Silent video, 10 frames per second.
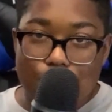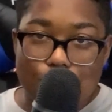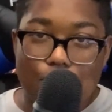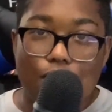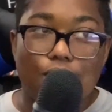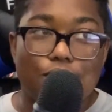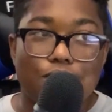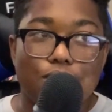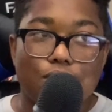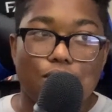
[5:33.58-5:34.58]
understand that
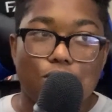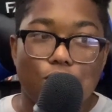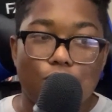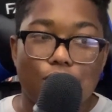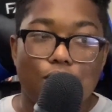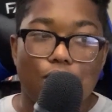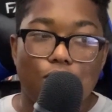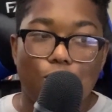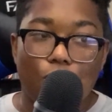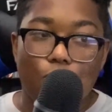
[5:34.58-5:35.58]
this is just a joke. Day,
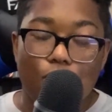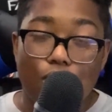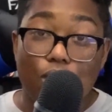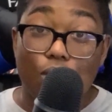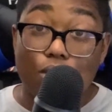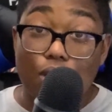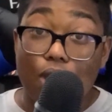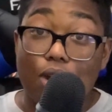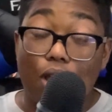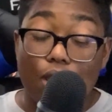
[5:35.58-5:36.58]
you are really good,
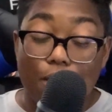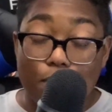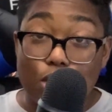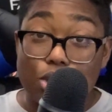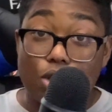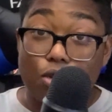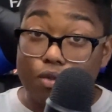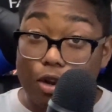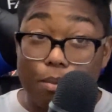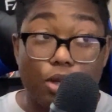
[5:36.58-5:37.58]
and I appreciate you
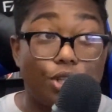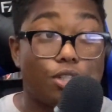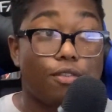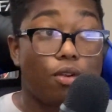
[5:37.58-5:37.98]
very much as a